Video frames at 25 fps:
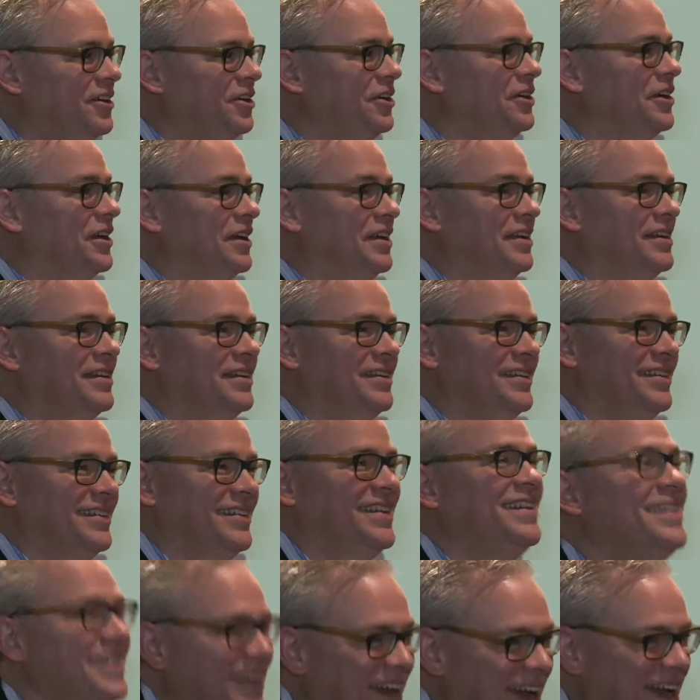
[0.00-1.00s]
Good.
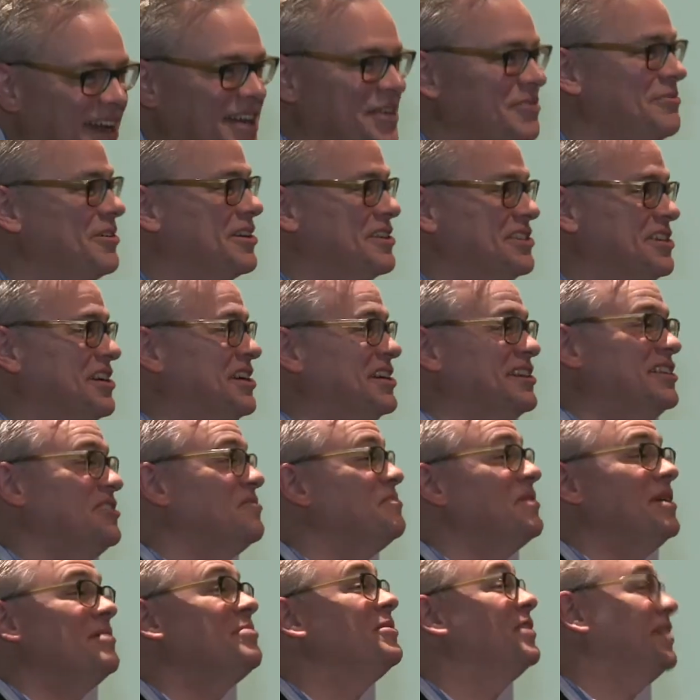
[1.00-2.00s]
I didn't want to talk to
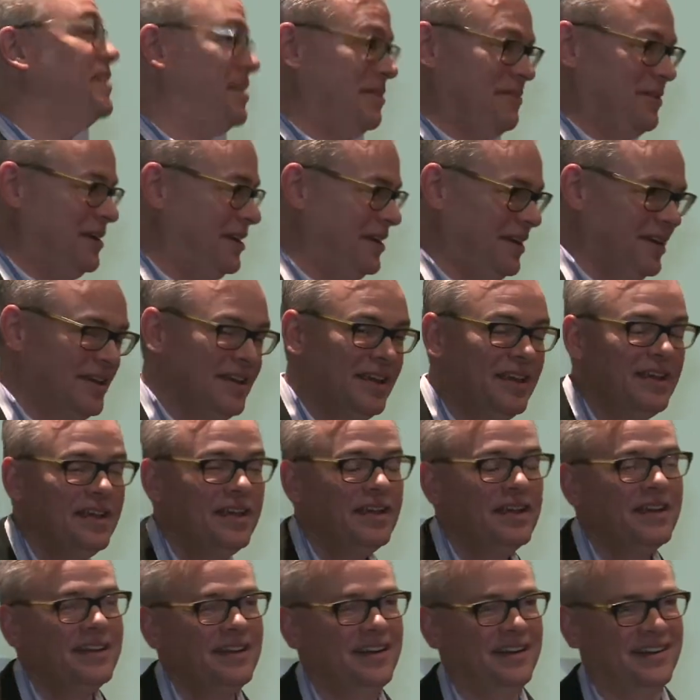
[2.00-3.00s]
you people anyway.
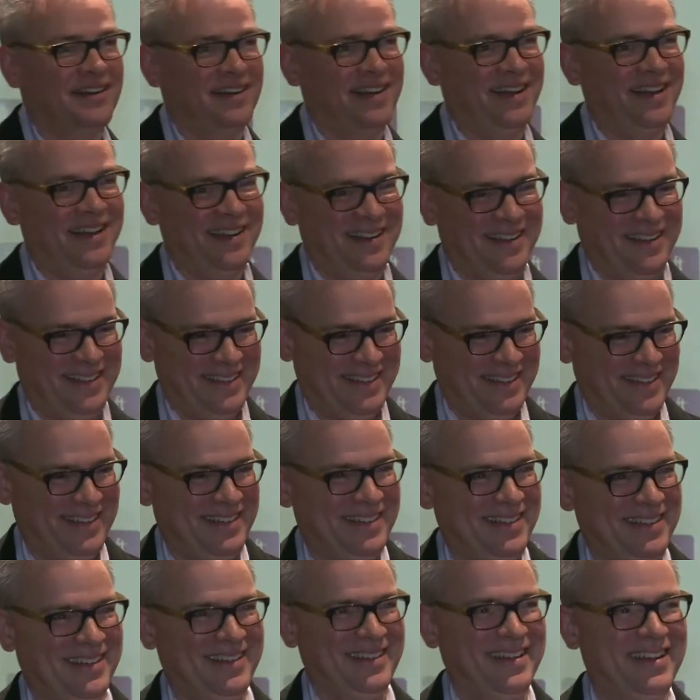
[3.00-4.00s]
All right.
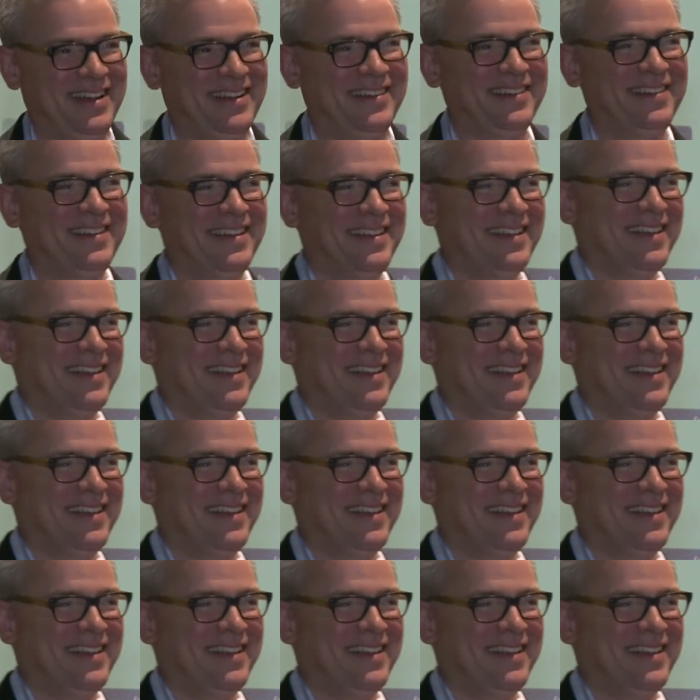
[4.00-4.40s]
No.